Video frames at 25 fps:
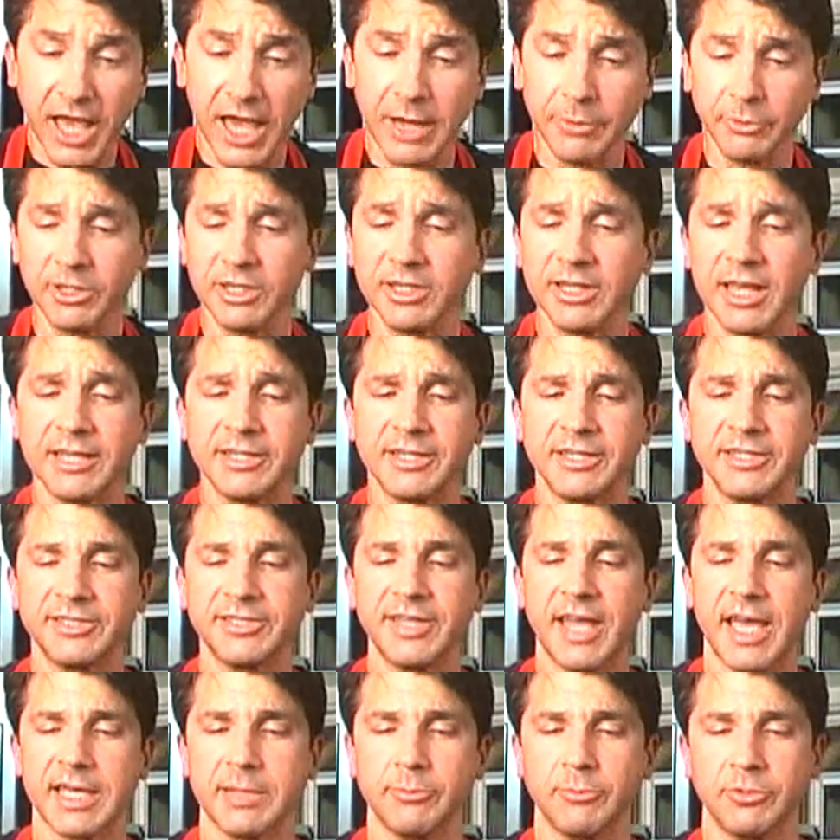I really like
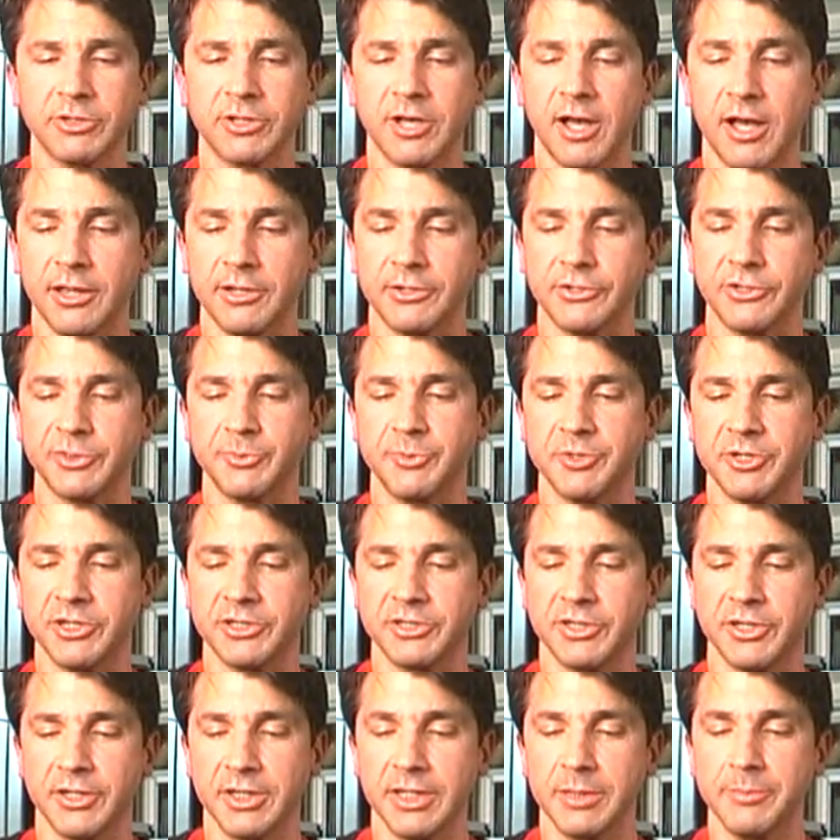these stackable colanders
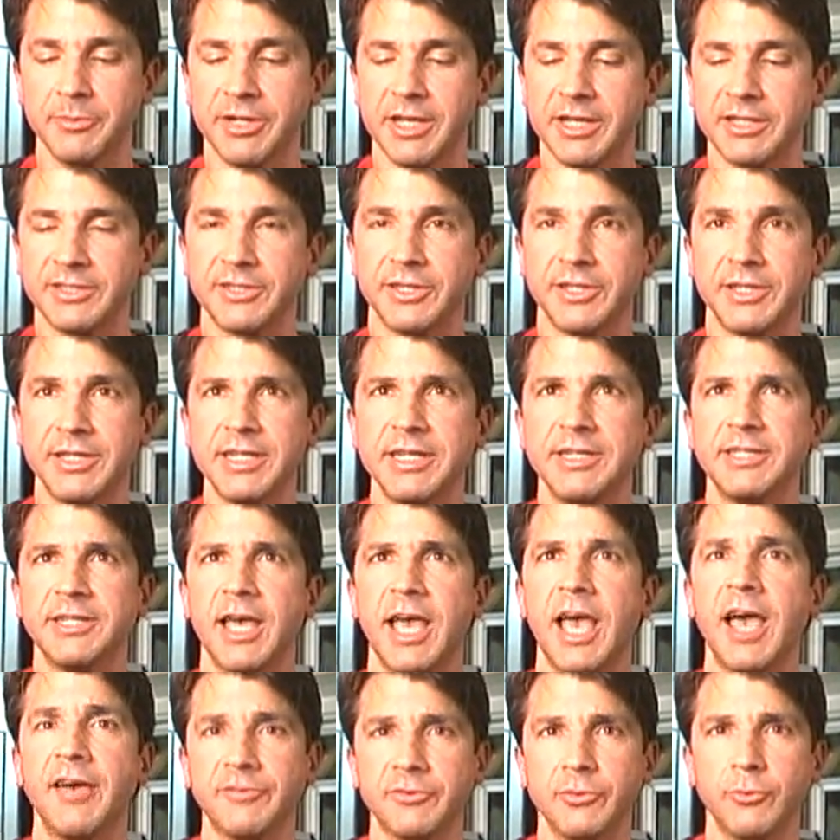because it eliminates the need
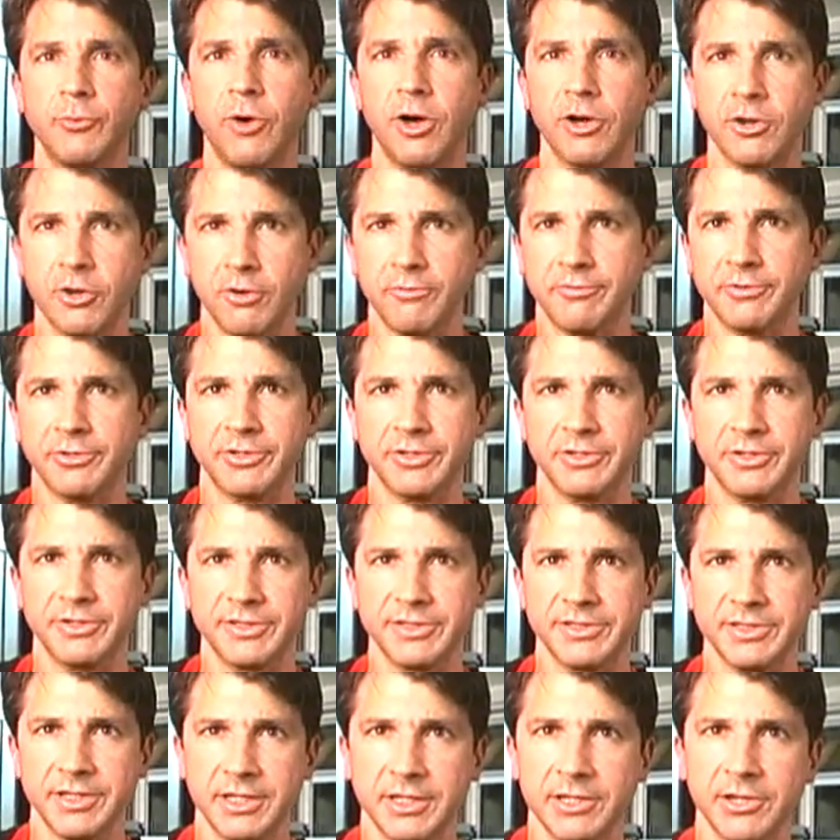to have to walk over to
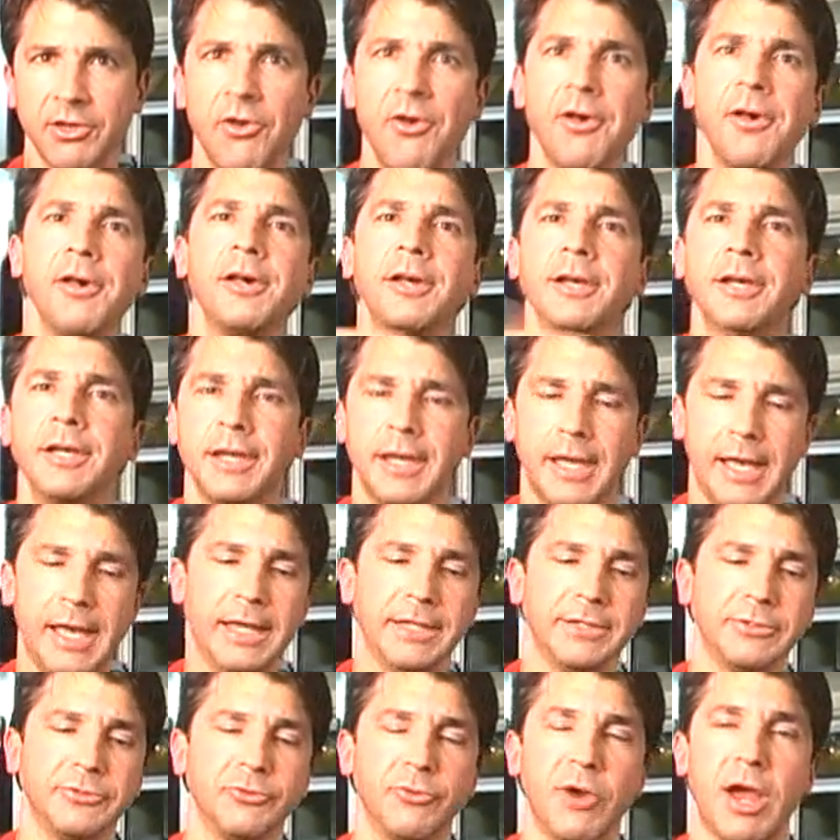the sink
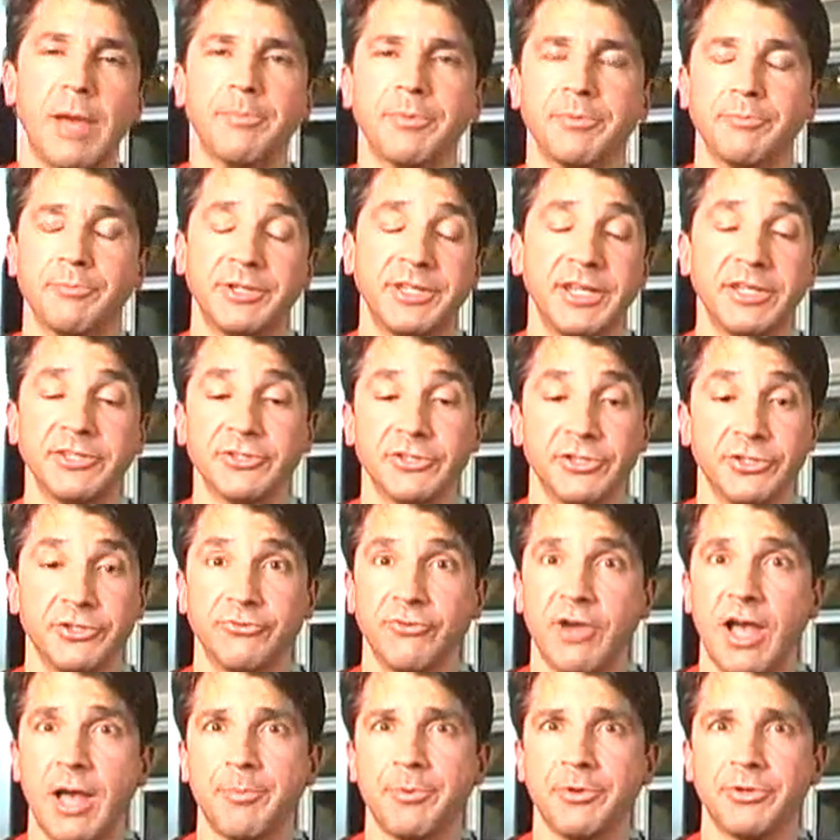and potentially
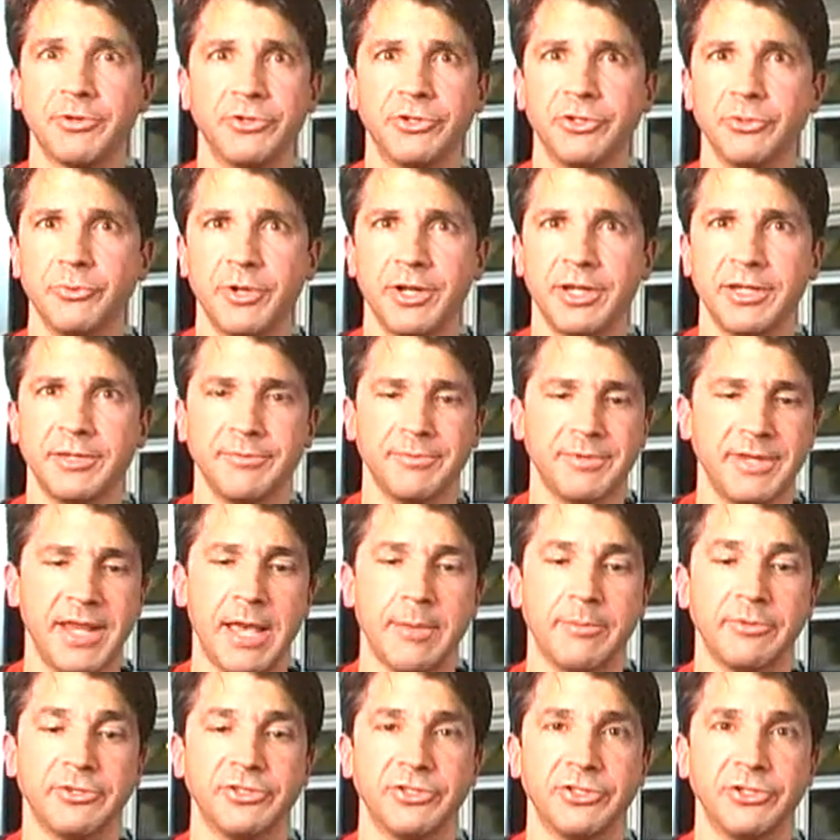drop it or do any
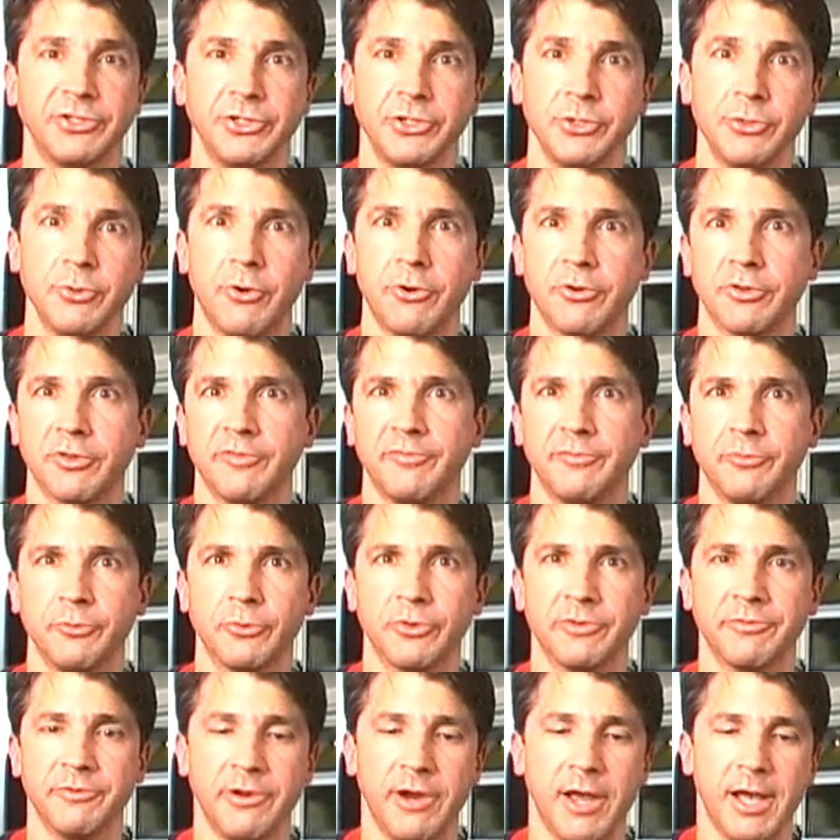damage to you or the
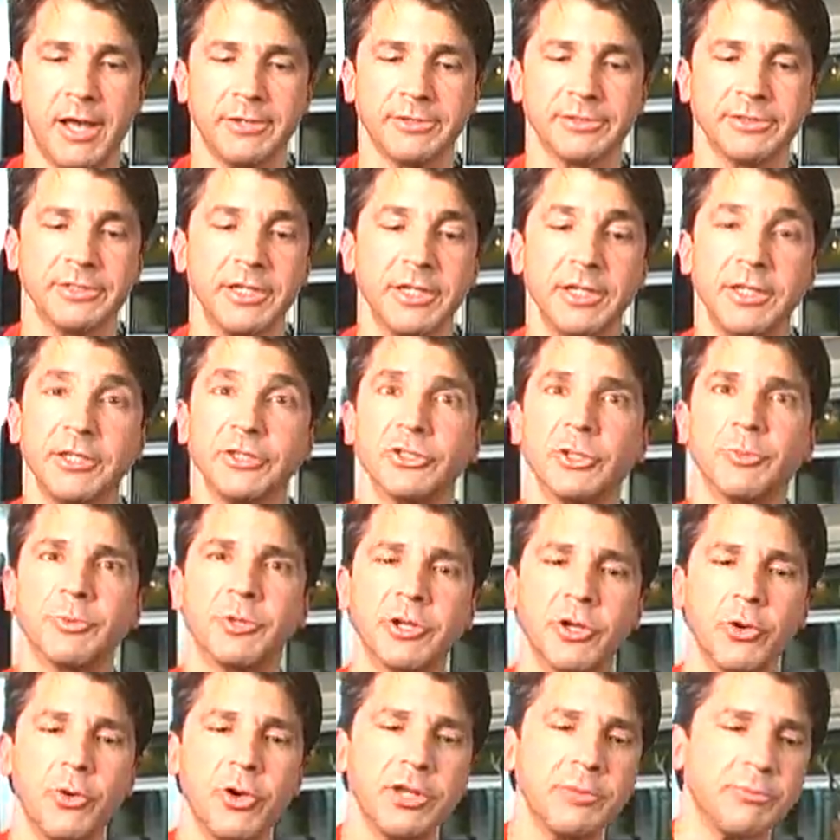floor of your house. So I'm
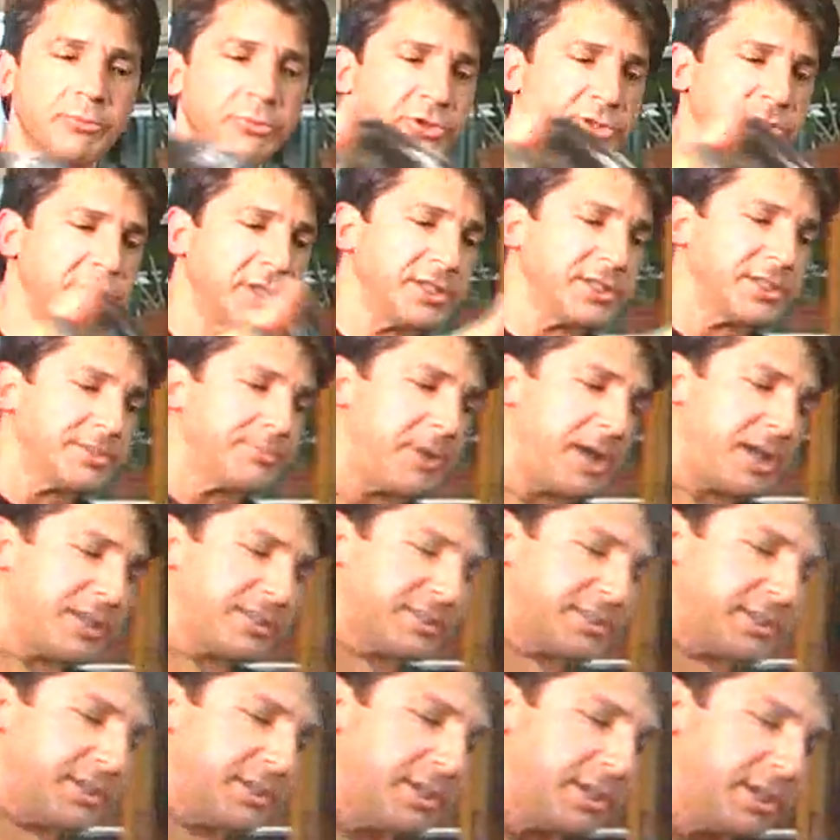going to go ahead and put this
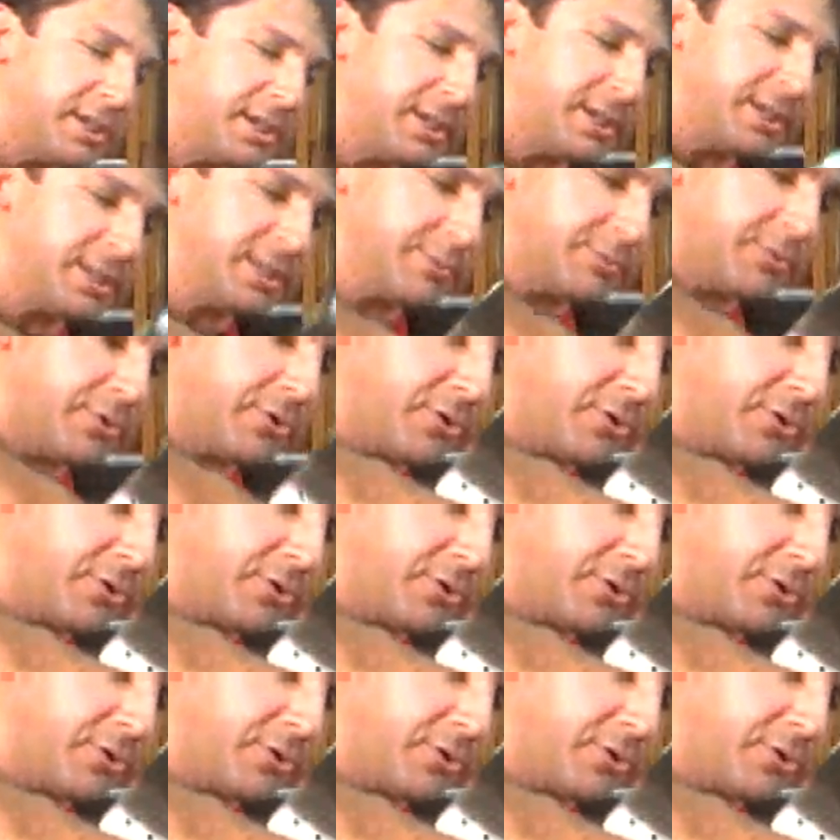pasta in the